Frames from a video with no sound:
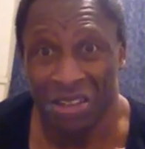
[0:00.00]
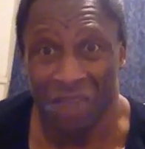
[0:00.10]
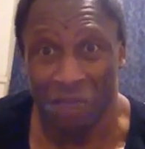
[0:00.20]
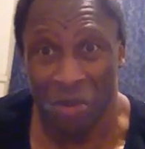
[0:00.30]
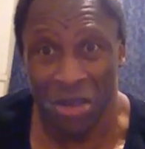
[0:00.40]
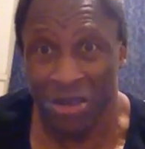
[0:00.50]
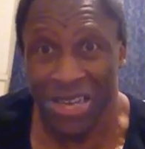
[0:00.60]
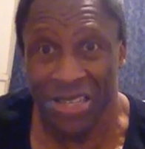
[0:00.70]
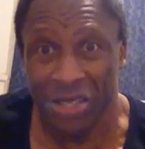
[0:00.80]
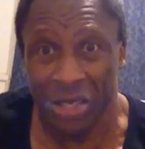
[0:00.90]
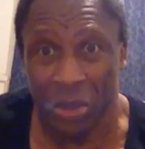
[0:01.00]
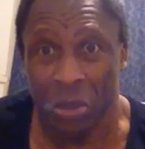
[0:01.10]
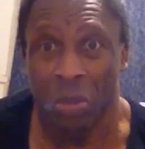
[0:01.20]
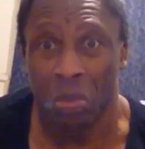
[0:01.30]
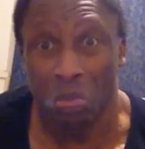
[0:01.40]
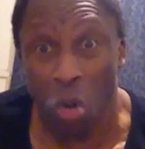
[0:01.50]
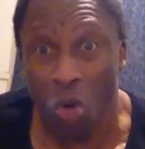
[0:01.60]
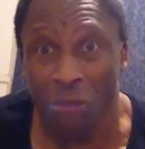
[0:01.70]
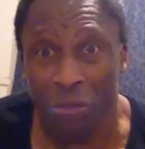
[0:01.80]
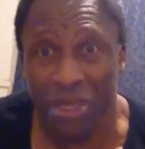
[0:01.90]
have needed to
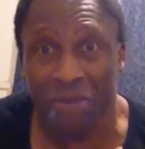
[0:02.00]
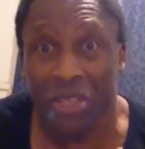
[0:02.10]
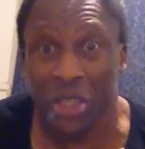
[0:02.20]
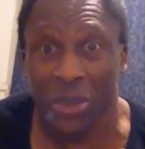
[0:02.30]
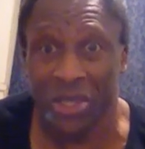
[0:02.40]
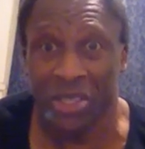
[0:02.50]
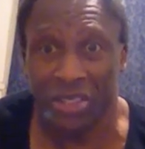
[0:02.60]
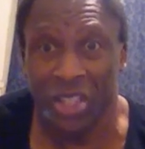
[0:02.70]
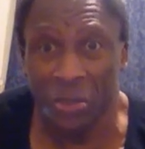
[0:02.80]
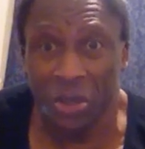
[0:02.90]
morph themselves into existence,